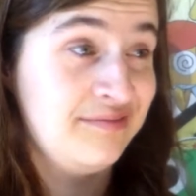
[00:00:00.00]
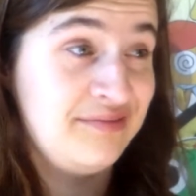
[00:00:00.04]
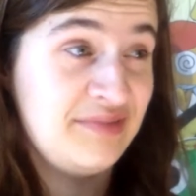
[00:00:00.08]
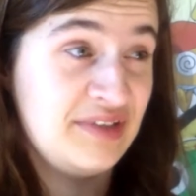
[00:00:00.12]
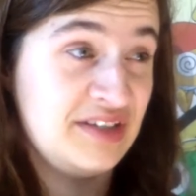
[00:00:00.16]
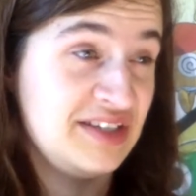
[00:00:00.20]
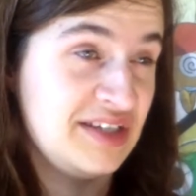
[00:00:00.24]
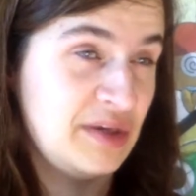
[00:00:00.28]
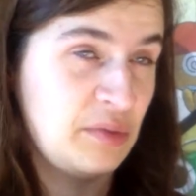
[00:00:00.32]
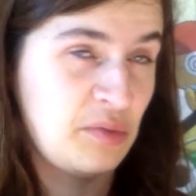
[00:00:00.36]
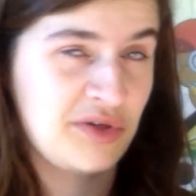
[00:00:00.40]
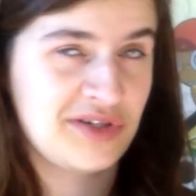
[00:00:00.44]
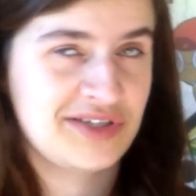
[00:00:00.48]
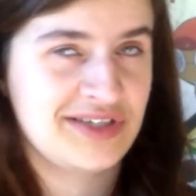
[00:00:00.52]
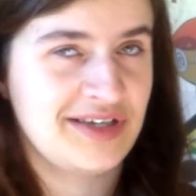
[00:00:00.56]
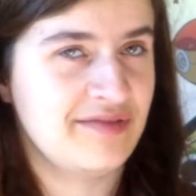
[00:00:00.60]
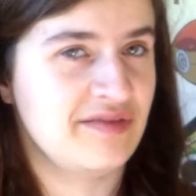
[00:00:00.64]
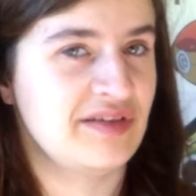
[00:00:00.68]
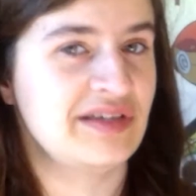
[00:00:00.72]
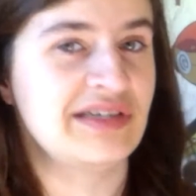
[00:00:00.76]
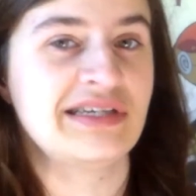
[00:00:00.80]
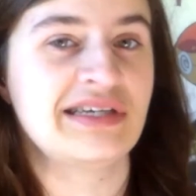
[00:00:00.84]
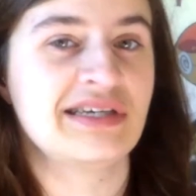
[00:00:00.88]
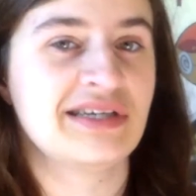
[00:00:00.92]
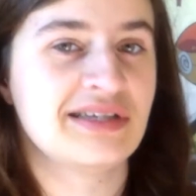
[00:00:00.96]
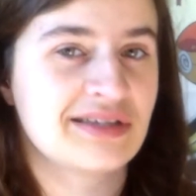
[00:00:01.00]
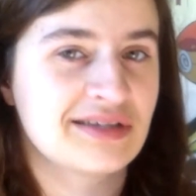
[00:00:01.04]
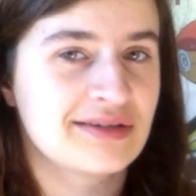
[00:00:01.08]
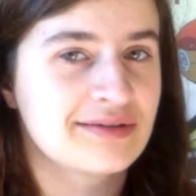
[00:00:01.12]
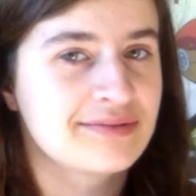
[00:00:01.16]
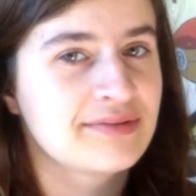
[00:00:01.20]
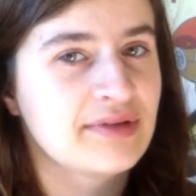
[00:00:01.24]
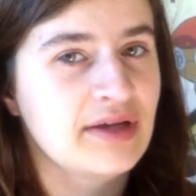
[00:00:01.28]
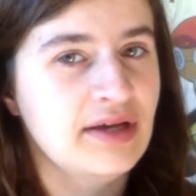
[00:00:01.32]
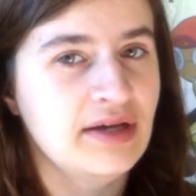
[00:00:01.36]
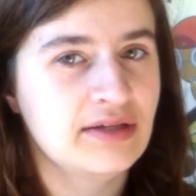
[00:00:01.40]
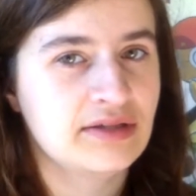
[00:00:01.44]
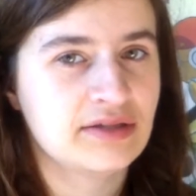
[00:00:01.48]
December 17th,
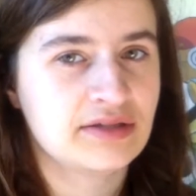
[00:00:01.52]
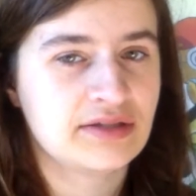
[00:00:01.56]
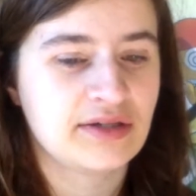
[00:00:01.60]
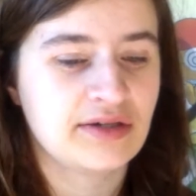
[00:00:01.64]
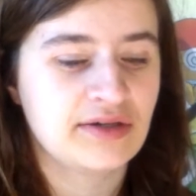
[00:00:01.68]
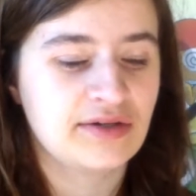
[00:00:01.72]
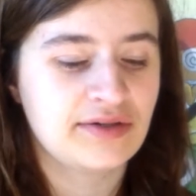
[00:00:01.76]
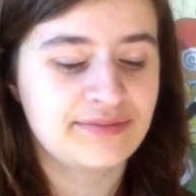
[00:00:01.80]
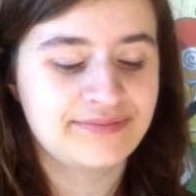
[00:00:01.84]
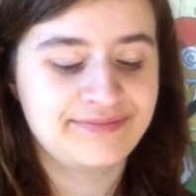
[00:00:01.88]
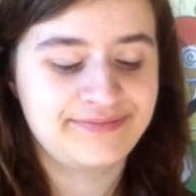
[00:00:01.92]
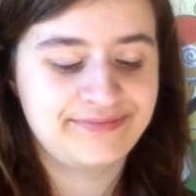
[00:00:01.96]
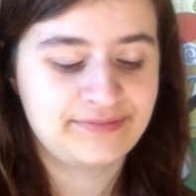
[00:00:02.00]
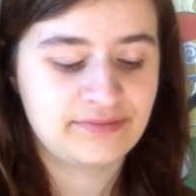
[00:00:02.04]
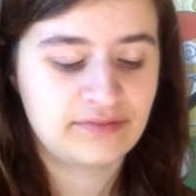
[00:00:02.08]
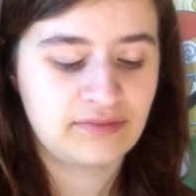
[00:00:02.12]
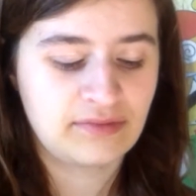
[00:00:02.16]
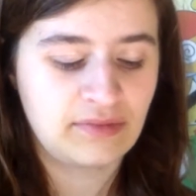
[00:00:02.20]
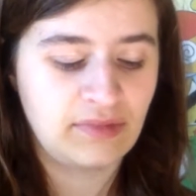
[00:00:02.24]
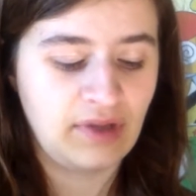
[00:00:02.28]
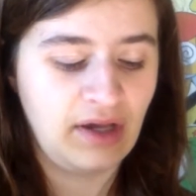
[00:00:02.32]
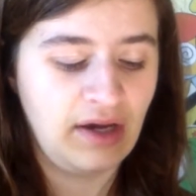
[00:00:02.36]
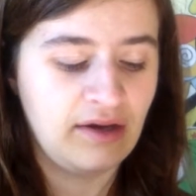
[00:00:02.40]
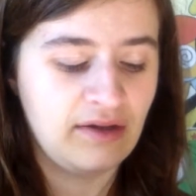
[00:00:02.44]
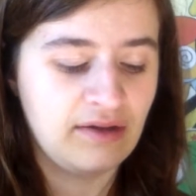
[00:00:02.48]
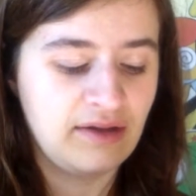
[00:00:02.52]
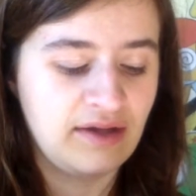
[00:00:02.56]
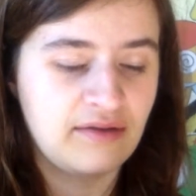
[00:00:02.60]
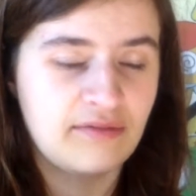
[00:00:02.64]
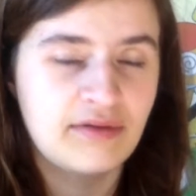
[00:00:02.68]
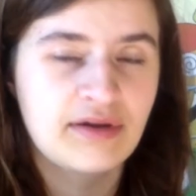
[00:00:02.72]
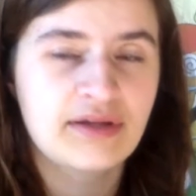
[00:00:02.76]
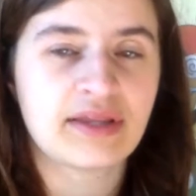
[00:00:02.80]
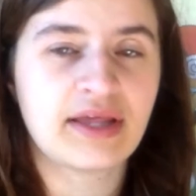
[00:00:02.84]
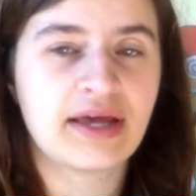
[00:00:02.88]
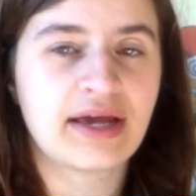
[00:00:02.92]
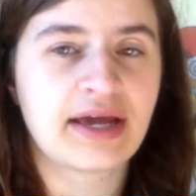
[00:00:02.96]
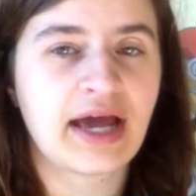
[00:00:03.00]
and so I only
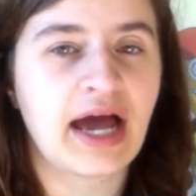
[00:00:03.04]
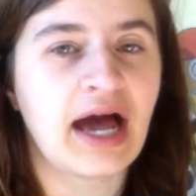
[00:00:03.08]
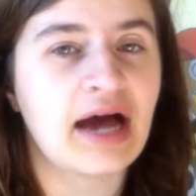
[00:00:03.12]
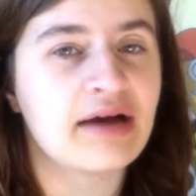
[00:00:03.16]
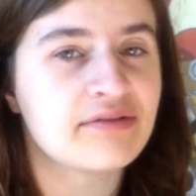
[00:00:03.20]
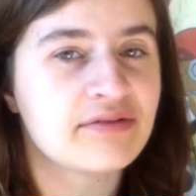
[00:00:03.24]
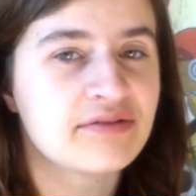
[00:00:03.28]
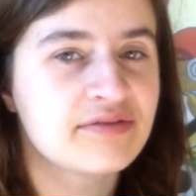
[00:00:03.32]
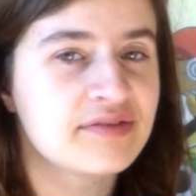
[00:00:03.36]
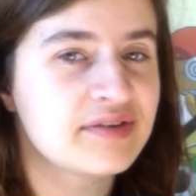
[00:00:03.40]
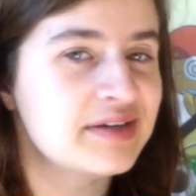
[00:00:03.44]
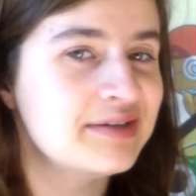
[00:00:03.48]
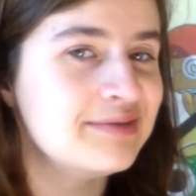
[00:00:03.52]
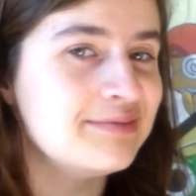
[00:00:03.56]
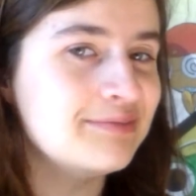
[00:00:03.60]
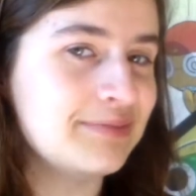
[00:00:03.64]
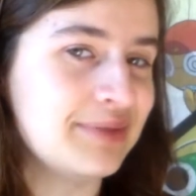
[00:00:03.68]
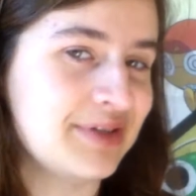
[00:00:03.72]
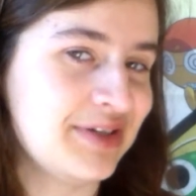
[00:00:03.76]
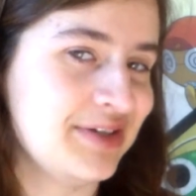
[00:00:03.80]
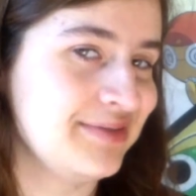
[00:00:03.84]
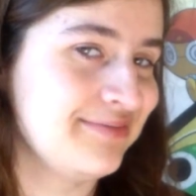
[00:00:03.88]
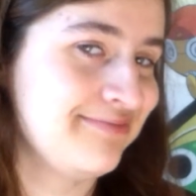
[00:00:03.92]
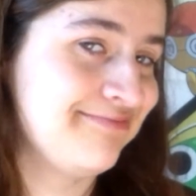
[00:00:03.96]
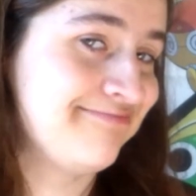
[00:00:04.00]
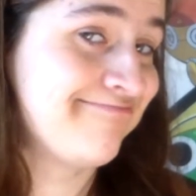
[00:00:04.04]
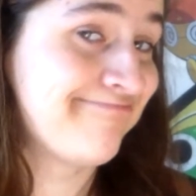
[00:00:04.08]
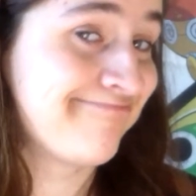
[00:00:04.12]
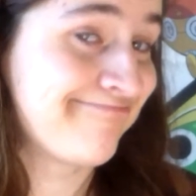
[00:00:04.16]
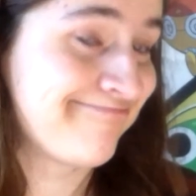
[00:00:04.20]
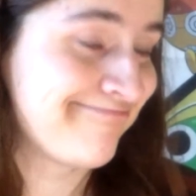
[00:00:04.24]
read like half of it, but